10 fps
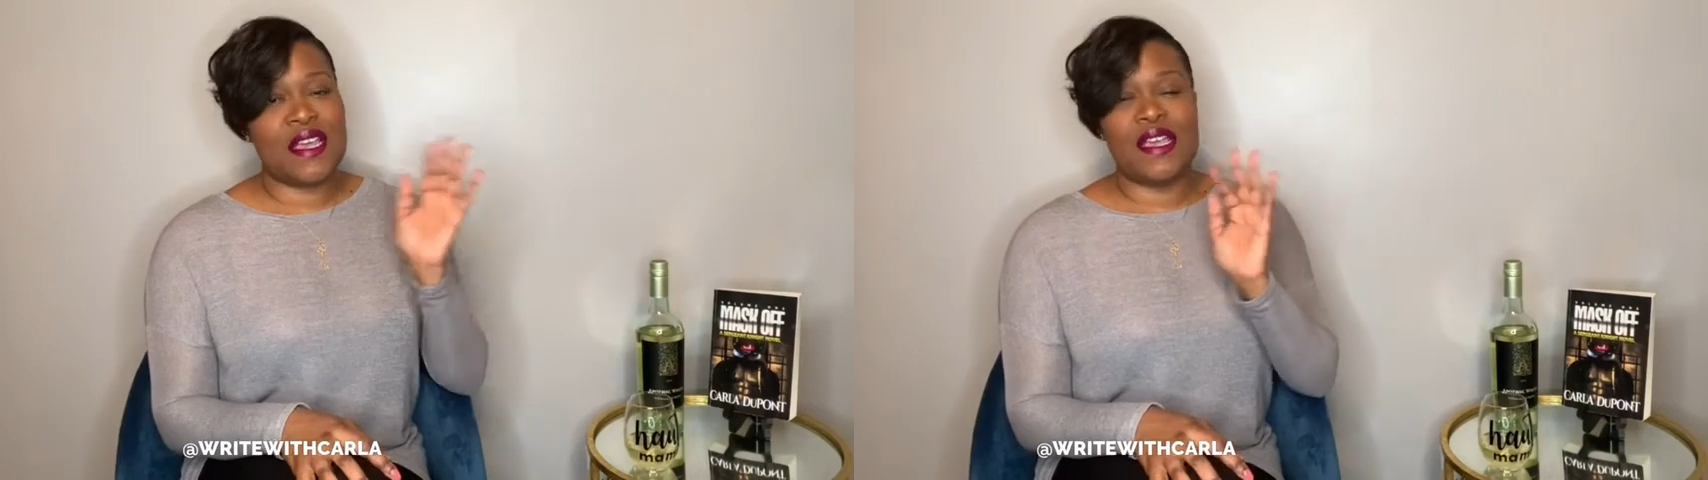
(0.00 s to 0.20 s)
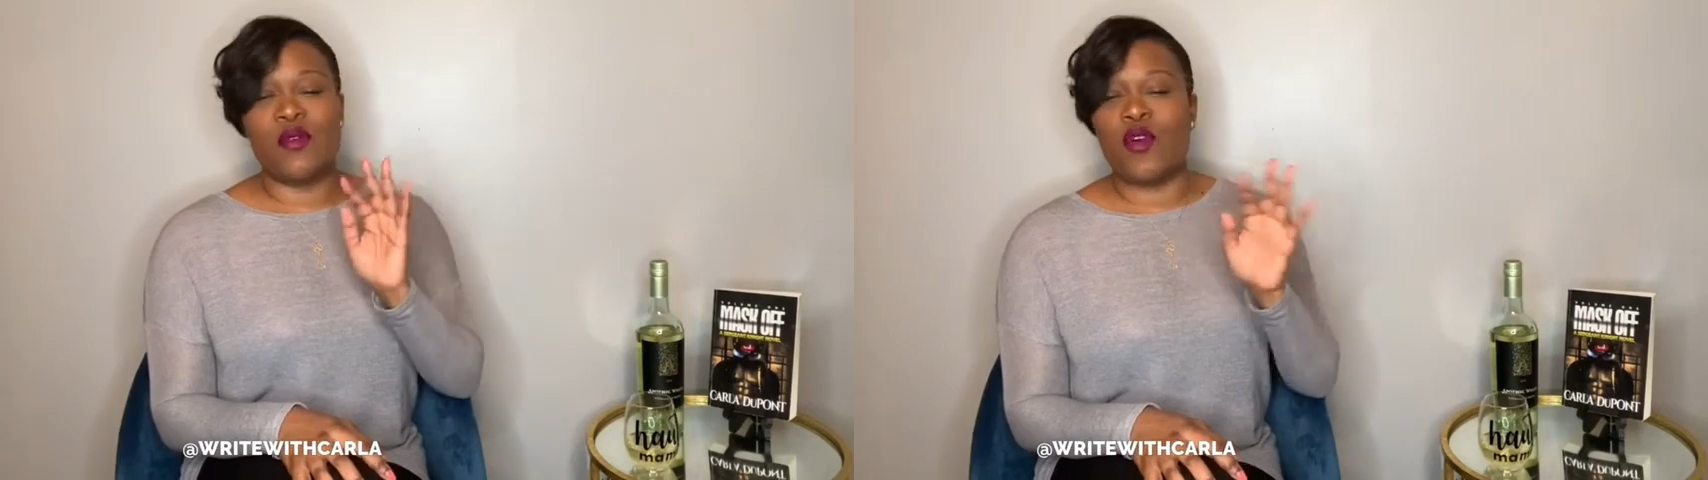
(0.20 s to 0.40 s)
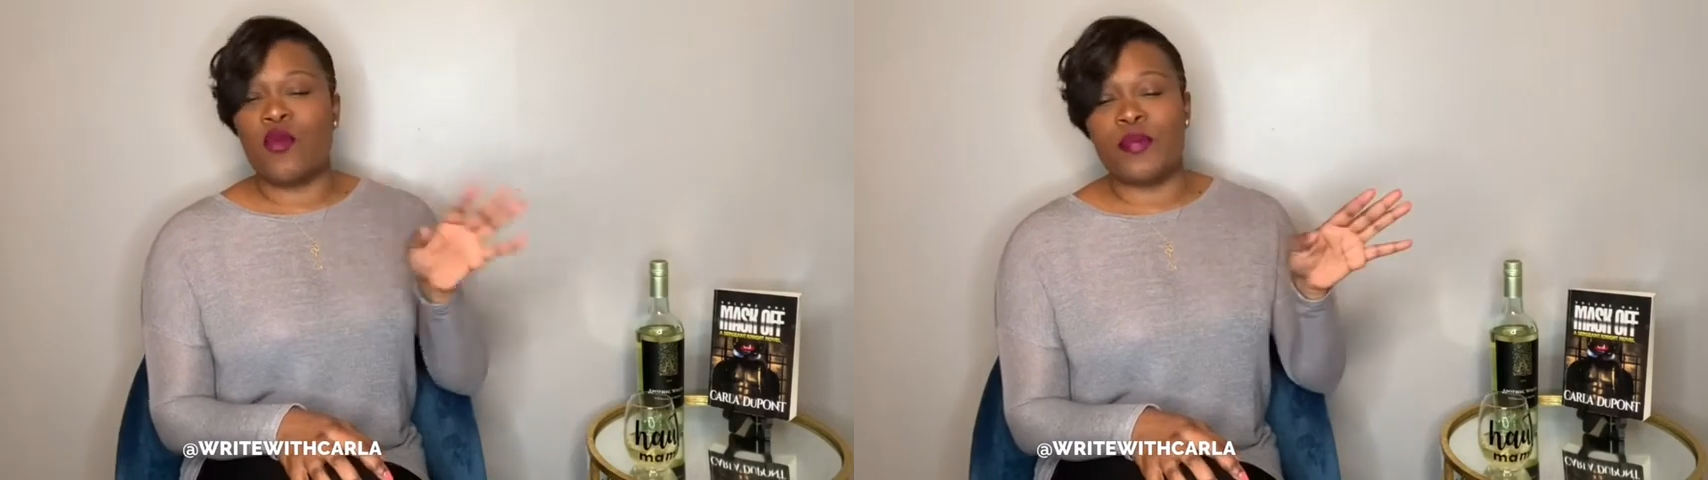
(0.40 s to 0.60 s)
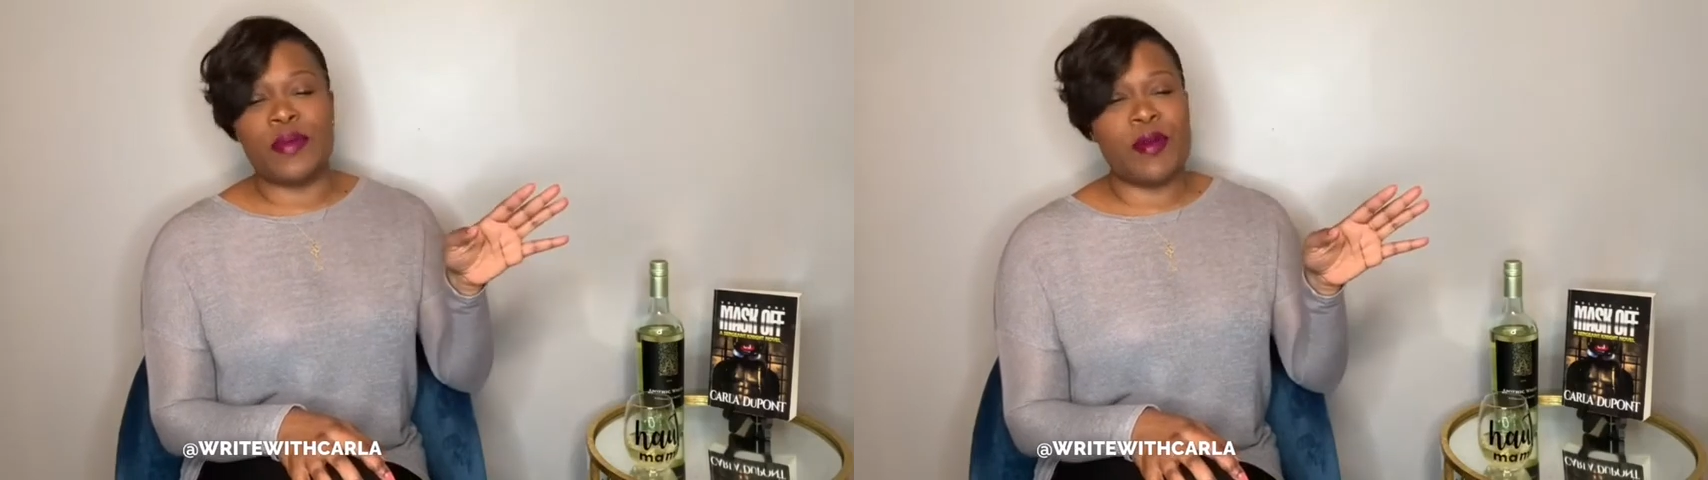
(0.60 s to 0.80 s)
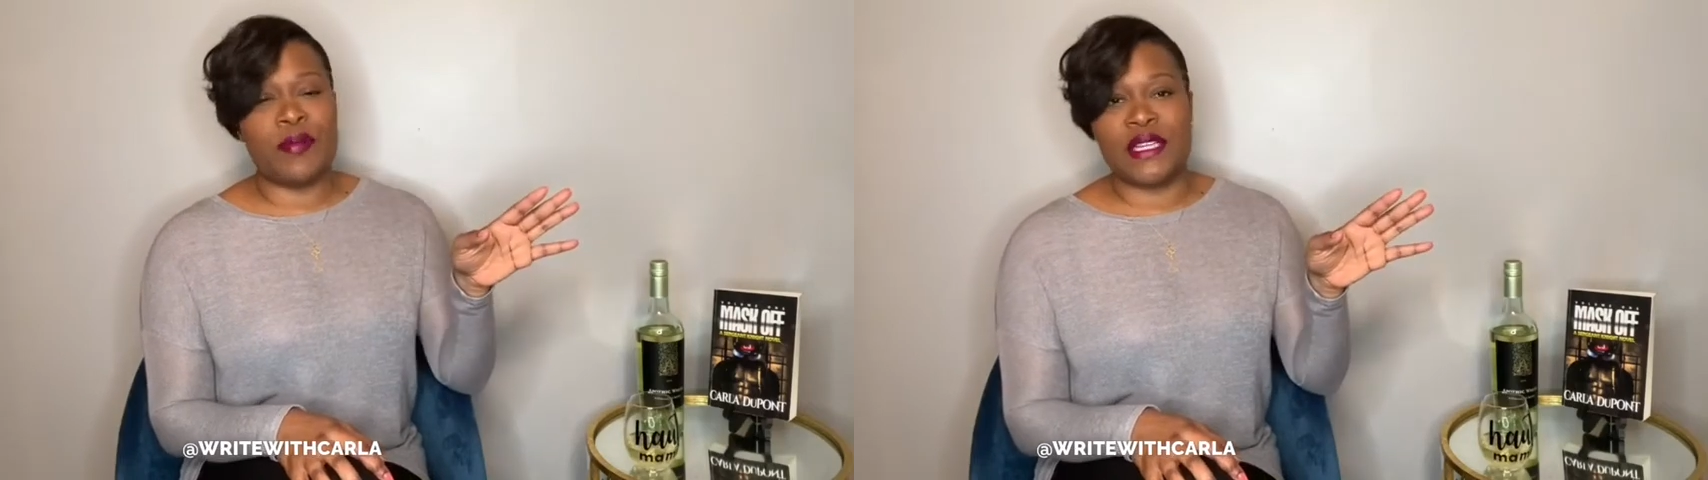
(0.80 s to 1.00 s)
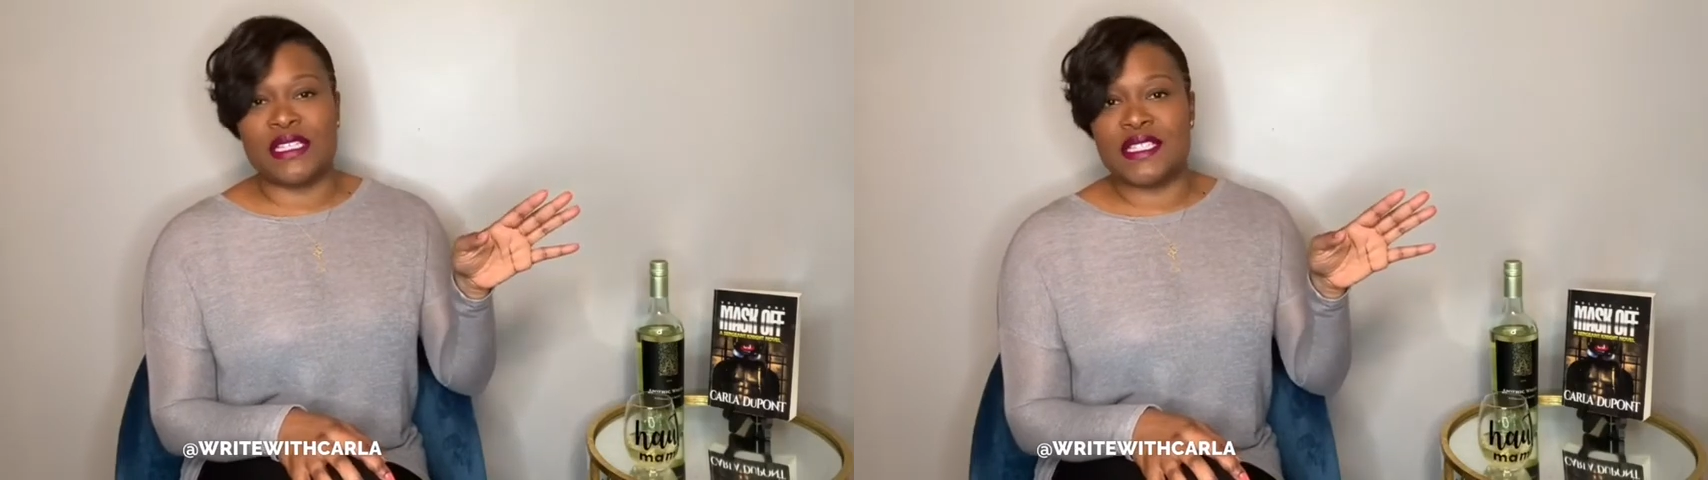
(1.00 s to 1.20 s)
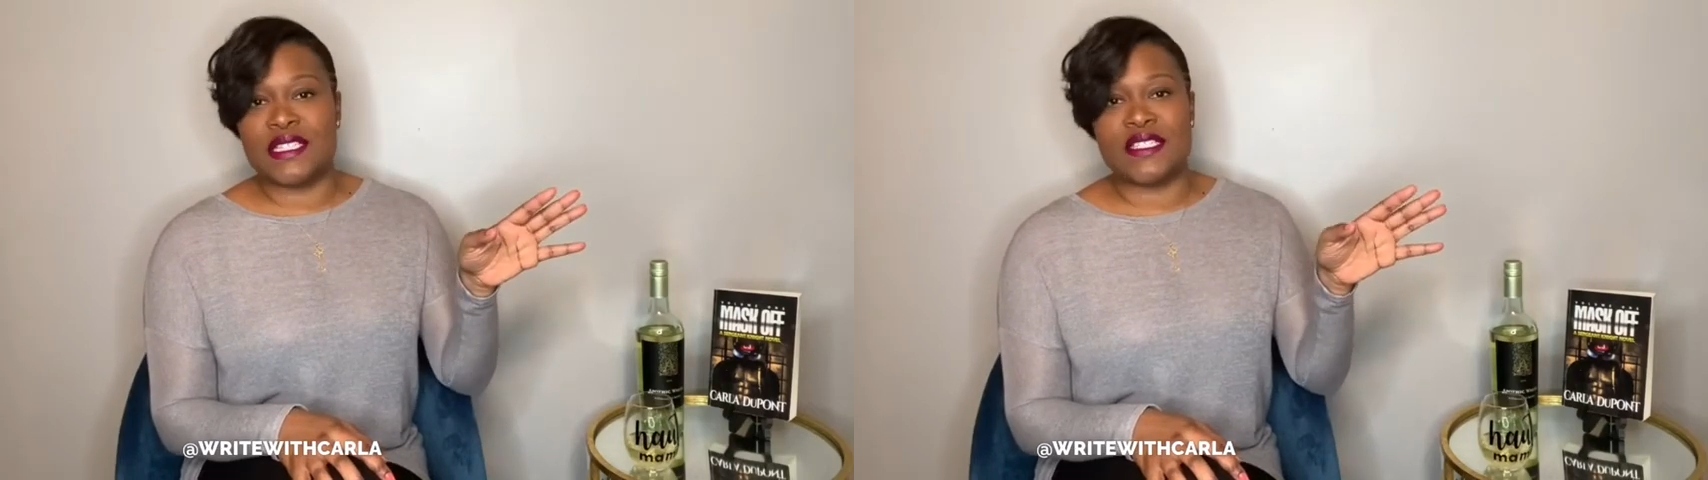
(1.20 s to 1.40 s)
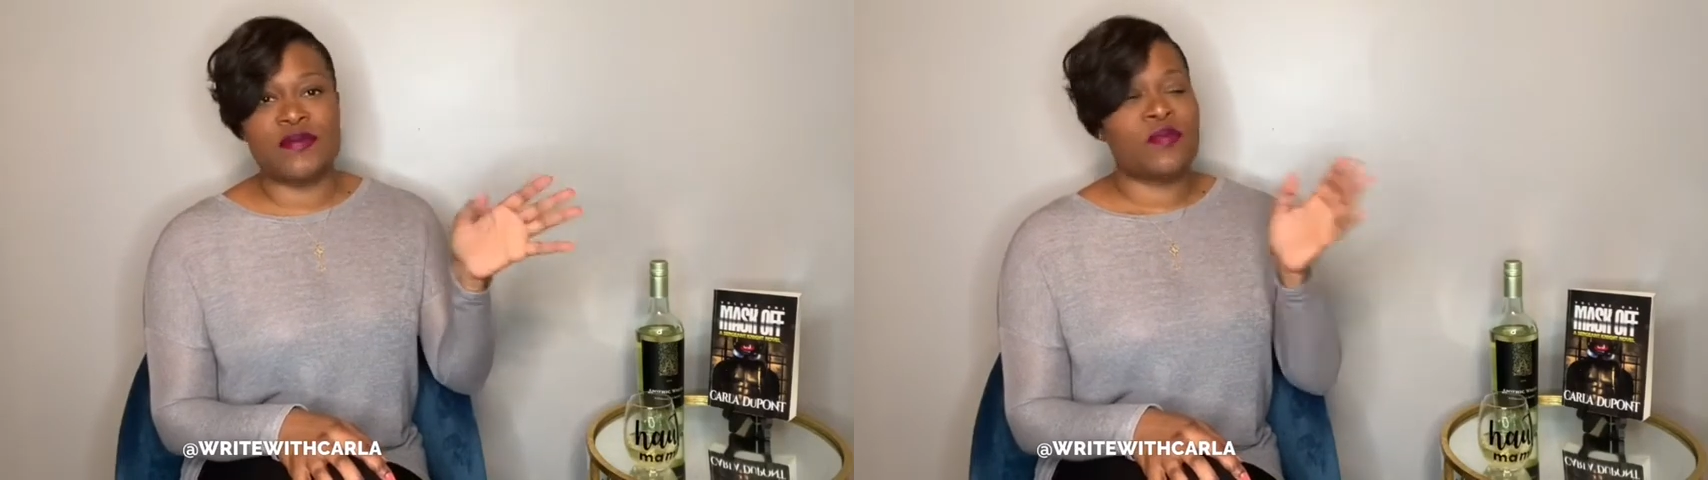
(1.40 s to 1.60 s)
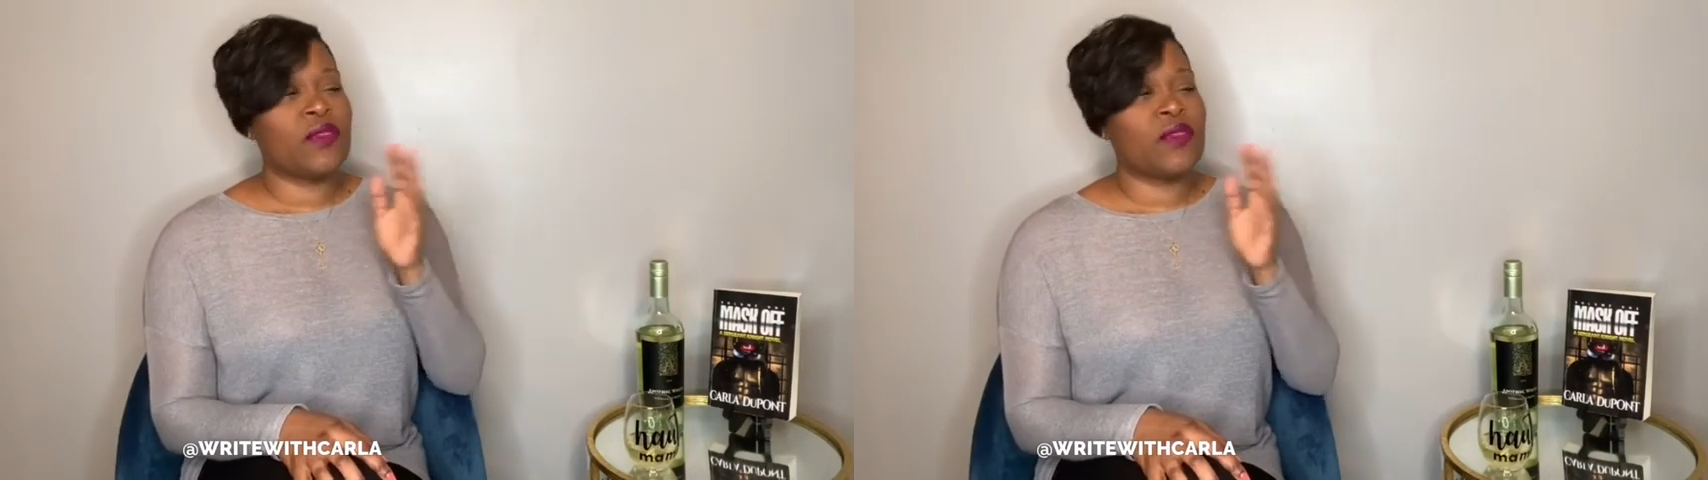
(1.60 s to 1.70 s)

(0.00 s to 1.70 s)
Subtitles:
It won't be momentous.